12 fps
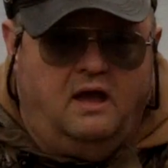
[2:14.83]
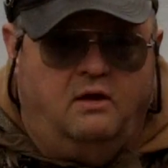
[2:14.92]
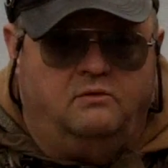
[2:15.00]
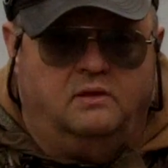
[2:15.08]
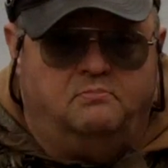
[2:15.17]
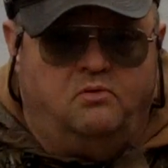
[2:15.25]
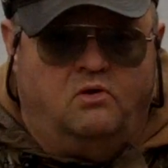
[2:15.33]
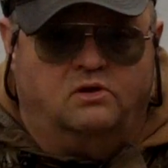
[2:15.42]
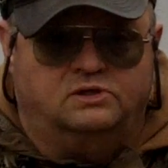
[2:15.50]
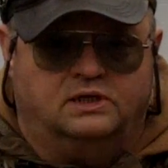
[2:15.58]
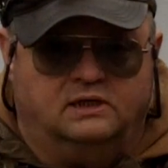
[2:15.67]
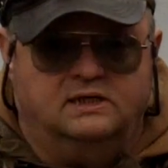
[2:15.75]
out in the
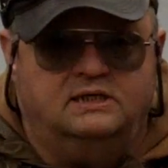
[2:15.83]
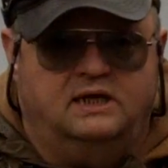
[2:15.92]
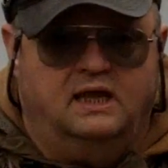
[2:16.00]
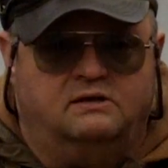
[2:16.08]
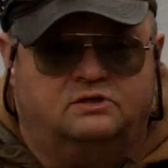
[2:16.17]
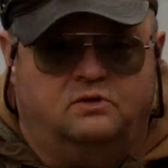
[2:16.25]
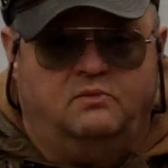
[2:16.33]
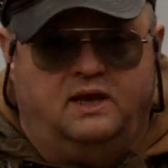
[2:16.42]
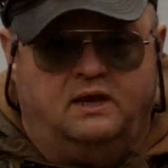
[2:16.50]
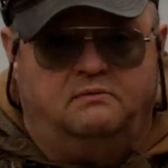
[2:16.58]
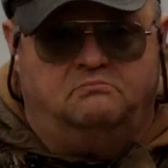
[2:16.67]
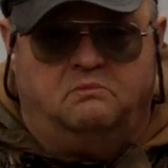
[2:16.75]
porch and at least get so we
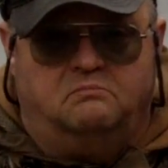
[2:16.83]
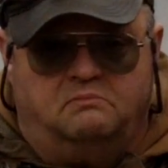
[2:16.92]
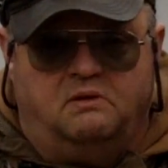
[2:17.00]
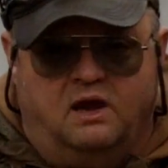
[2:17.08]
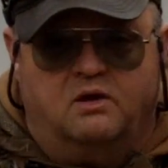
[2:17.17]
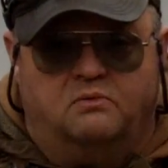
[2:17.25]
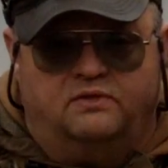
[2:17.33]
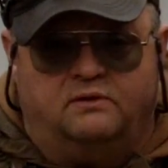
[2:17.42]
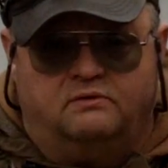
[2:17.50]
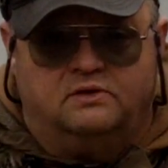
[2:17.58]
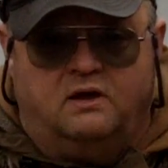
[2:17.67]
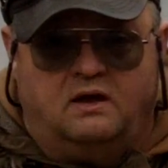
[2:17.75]
can hear what
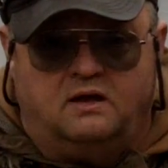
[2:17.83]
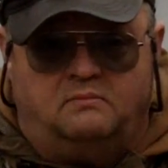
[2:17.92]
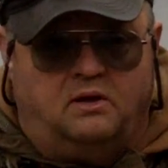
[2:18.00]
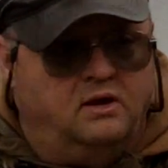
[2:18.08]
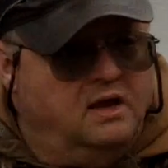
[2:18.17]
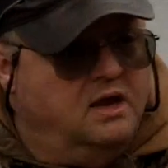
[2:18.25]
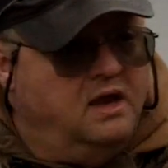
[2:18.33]
they were talking about.